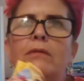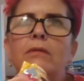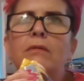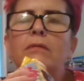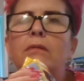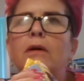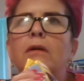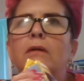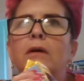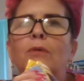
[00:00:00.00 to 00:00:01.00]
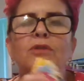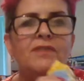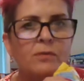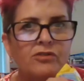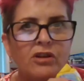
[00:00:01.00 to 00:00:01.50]
Oh, I wonder if
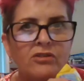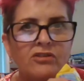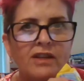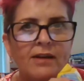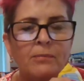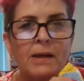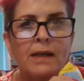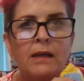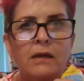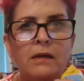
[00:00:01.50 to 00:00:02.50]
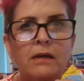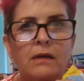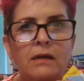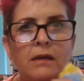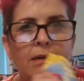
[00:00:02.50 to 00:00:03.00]
it was salted caramel.
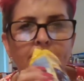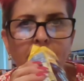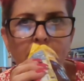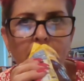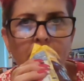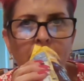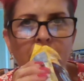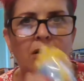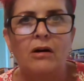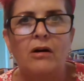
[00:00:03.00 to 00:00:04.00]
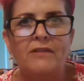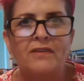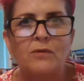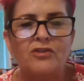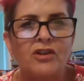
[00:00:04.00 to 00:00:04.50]
Oh, if
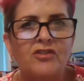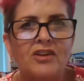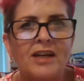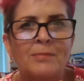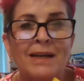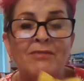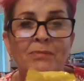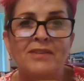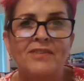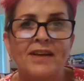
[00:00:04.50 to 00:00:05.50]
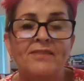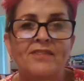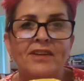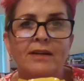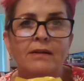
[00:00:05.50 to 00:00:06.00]
it was salted caramel, I've missed that,
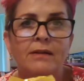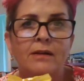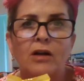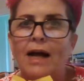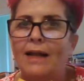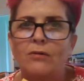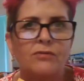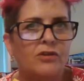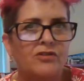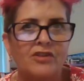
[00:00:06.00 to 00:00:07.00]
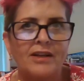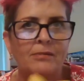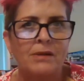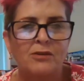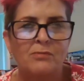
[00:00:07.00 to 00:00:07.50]
haven't I? I love salted
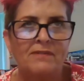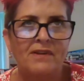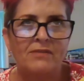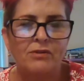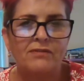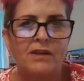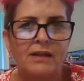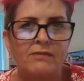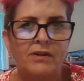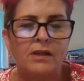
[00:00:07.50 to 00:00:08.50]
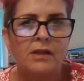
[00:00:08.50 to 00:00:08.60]
caramel. It's my favourite flavour.